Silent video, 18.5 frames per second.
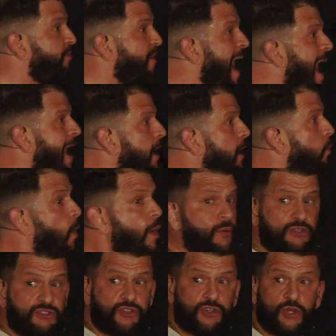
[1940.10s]
fire,
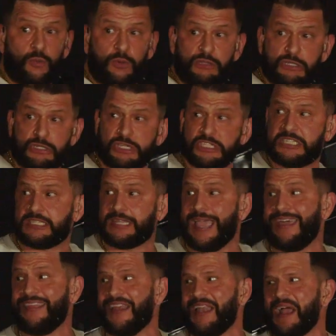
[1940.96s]
what would you do? Would you just
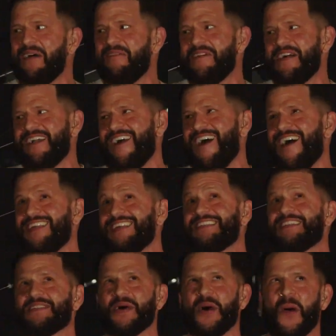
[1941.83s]
stay there like, oh my God,
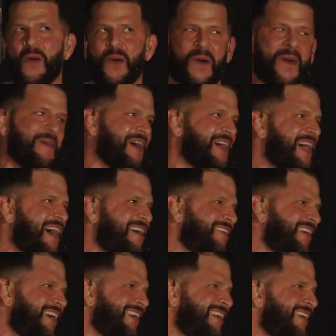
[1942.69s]
it's so warm. I
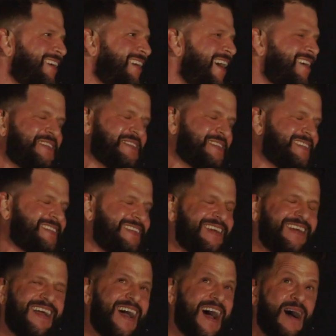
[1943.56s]
love it. I'm just,
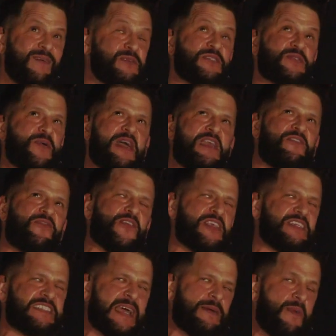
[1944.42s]
I'm just waiting
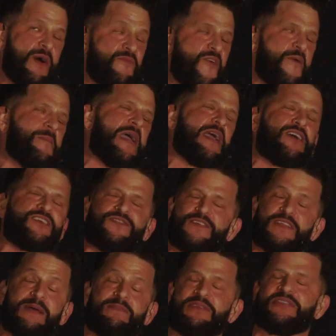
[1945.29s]
for the summer. I'm from
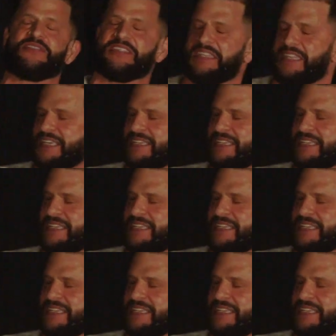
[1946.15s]
Bakersfield. I'm used to